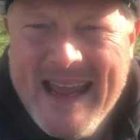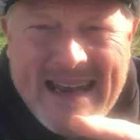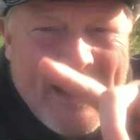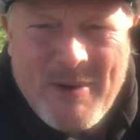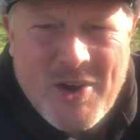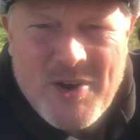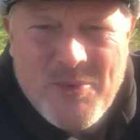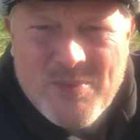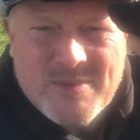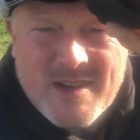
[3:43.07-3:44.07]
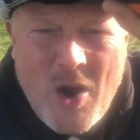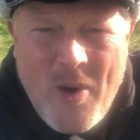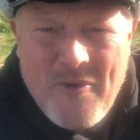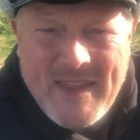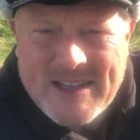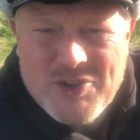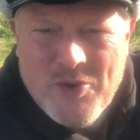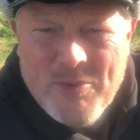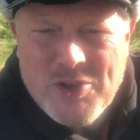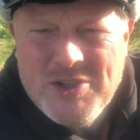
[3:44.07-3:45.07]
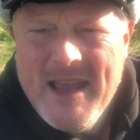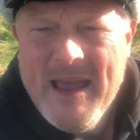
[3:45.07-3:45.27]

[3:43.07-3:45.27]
Now, I'm not going to go over that too much